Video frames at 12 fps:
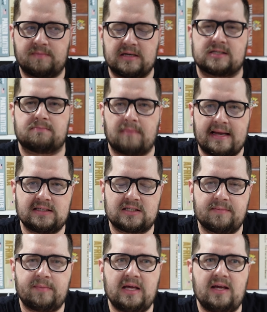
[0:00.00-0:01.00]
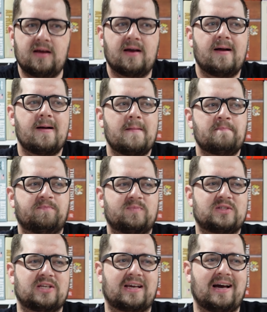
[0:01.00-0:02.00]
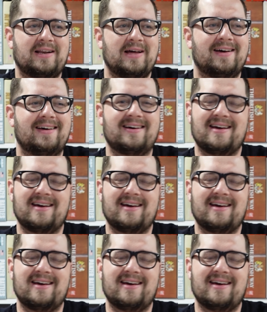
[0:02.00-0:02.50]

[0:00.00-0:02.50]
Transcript: but it's meant to be to kind of